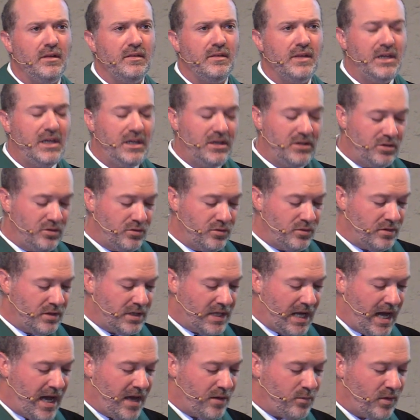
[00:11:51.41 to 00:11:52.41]
that he
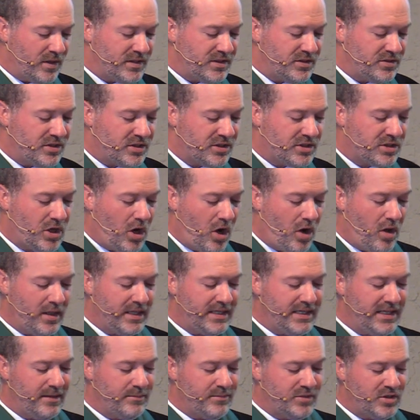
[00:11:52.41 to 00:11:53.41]
knew God wasn't just
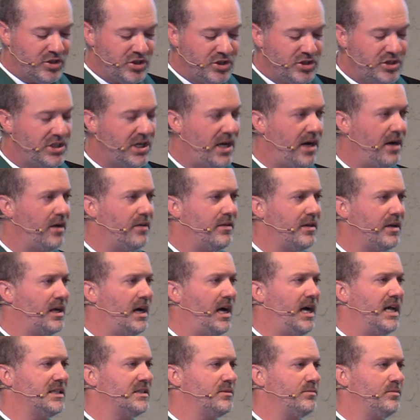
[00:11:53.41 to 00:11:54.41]
calling him to share the
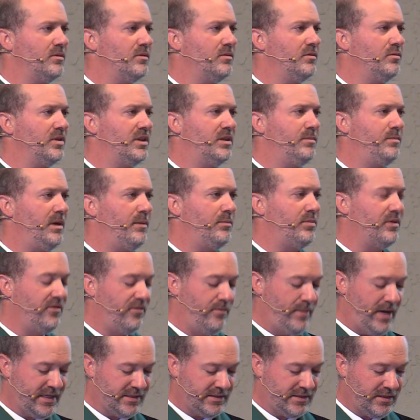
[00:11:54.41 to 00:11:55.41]
gospel with the people
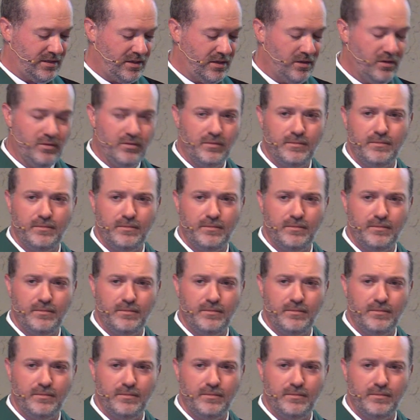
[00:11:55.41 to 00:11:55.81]
of Mexico,